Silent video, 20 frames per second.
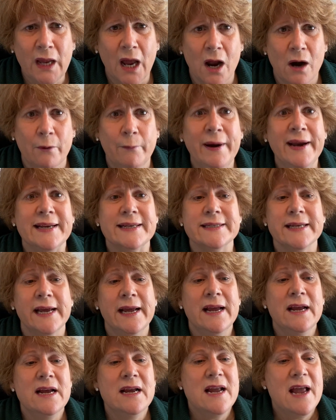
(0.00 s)
All right.
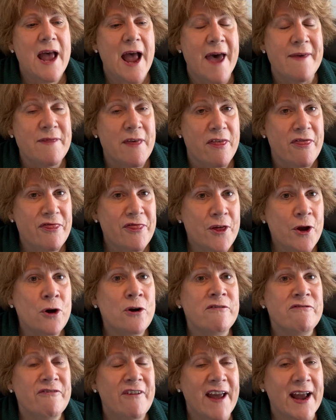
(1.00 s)
And the
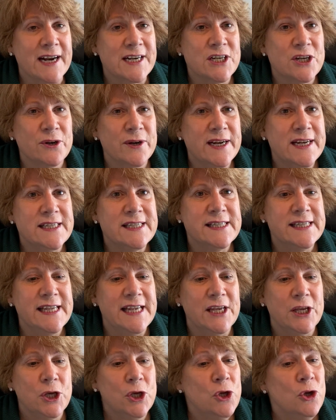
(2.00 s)
third factor is
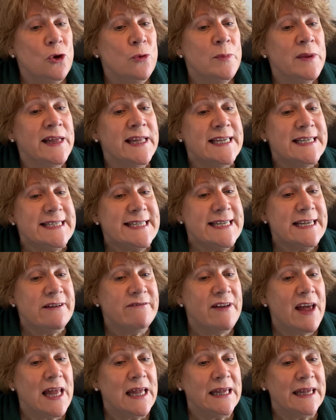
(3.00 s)
the
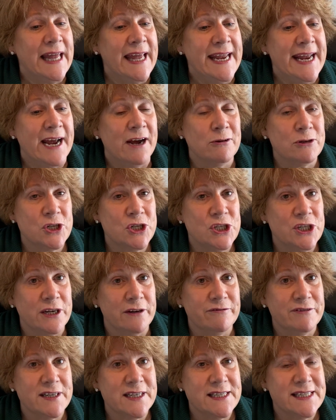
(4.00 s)
cumulative layout
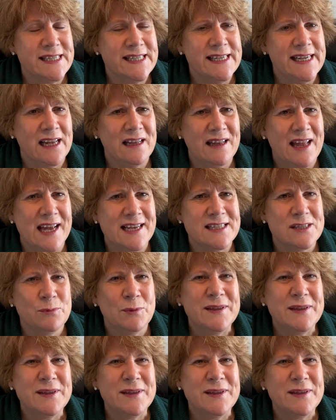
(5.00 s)
shift, CLS.